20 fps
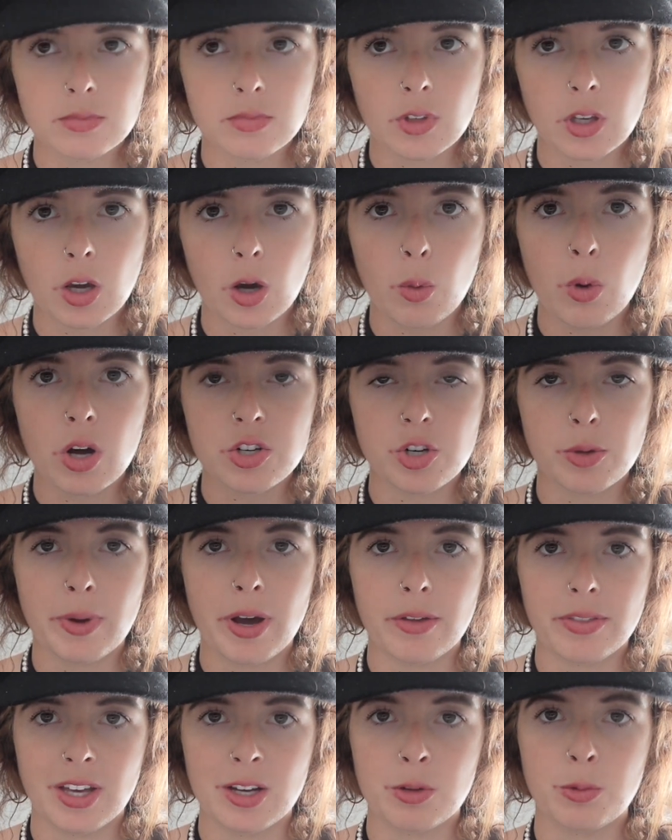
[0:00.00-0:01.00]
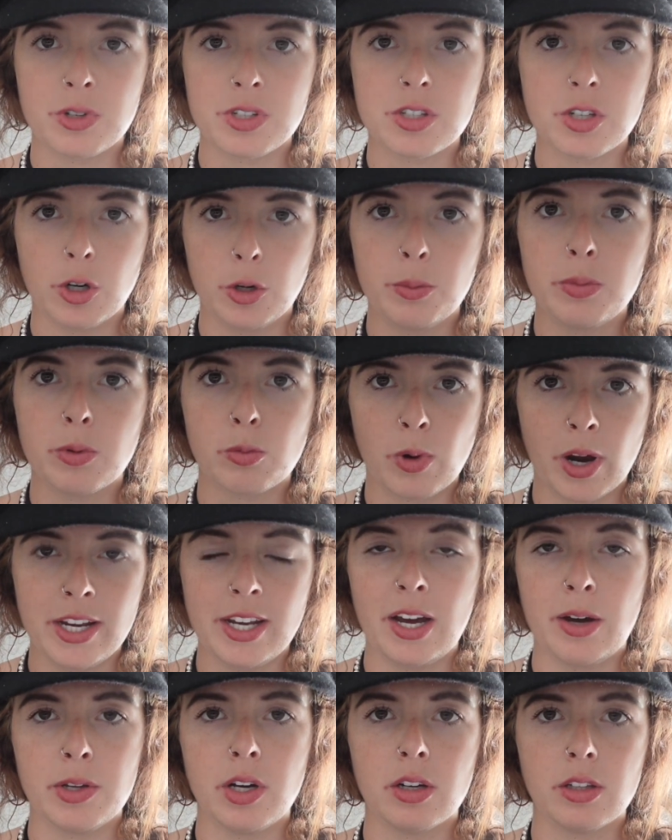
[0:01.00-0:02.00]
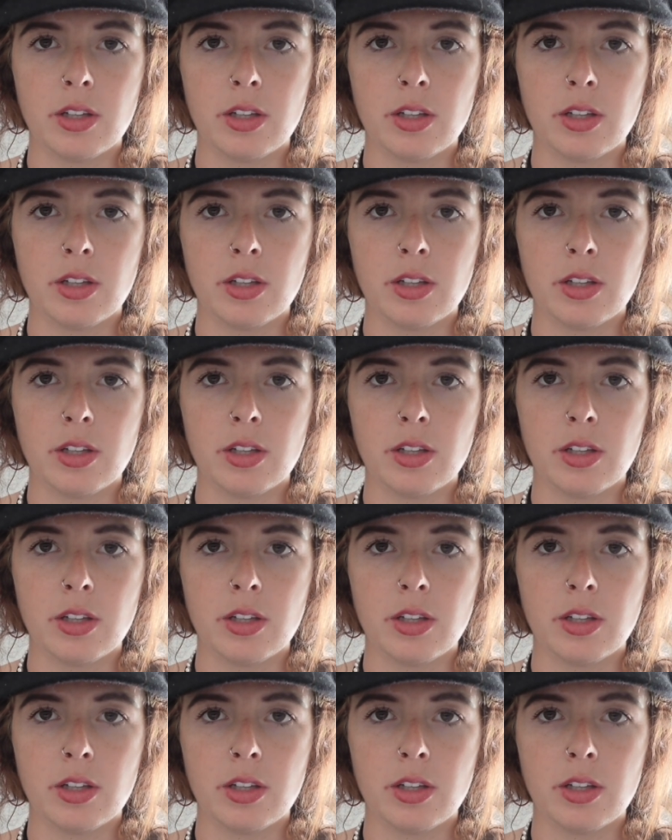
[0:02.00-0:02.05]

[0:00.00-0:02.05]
Go wash your mouth out with soap right now, young